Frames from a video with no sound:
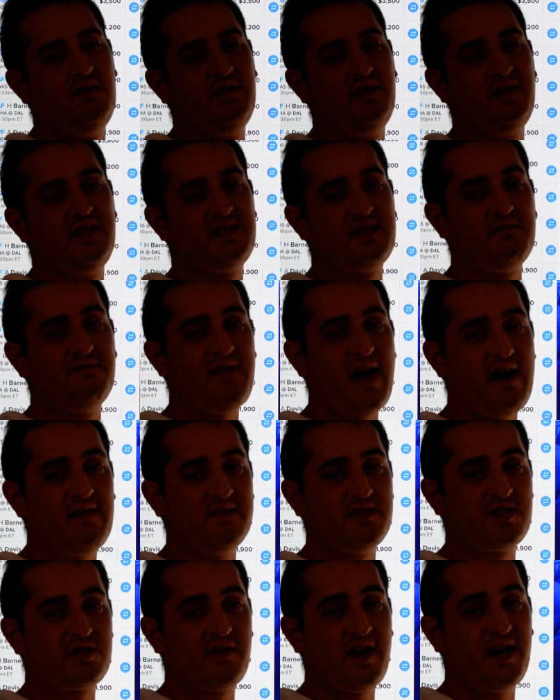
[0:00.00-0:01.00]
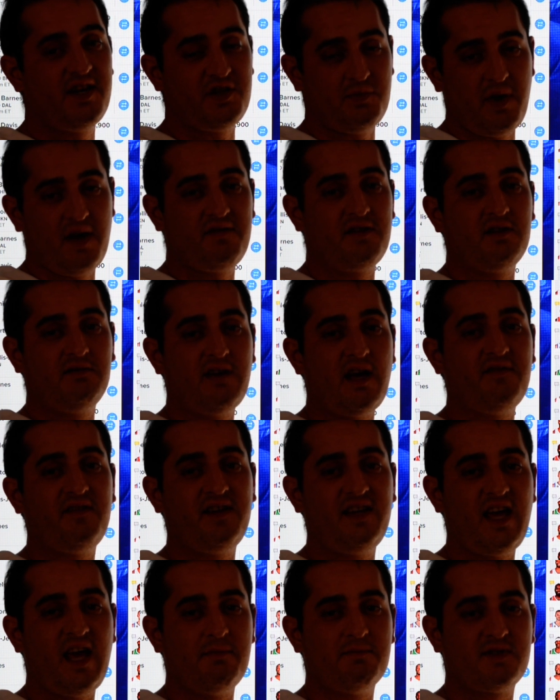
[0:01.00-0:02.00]
It's a valid strategy. We have an
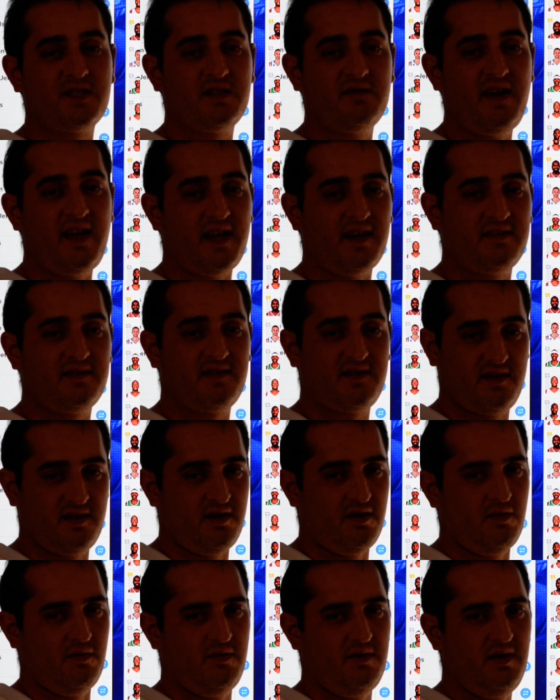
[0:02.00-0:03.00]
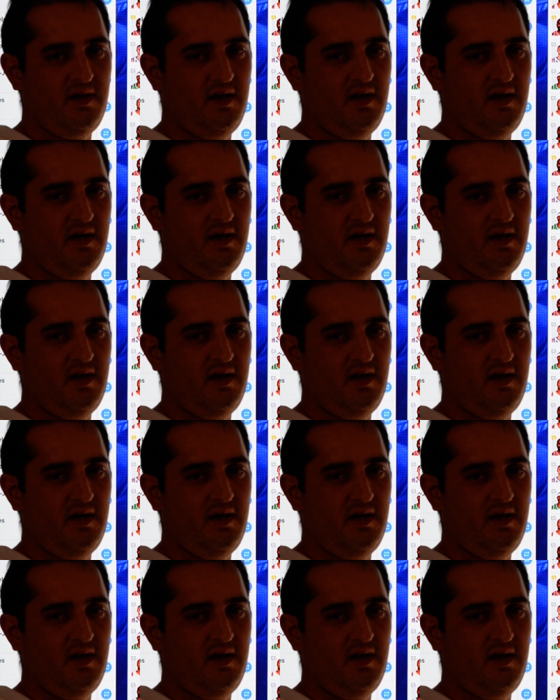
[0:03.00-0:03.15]
11-game slate, so